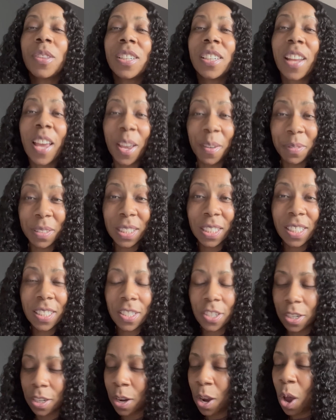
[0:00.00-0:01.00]
The
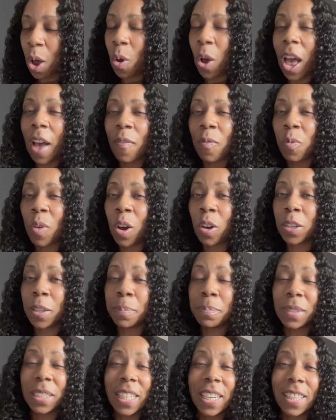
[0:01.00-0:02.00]
Davises are, have
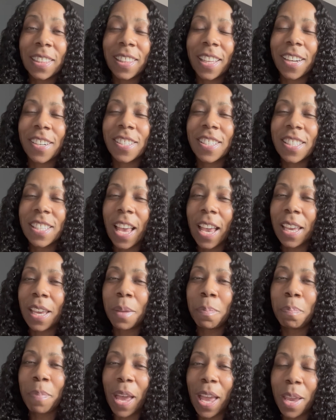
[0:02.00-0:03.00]
welcomed in their
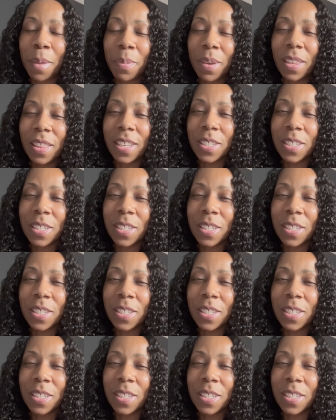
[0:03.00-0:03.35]
second baby.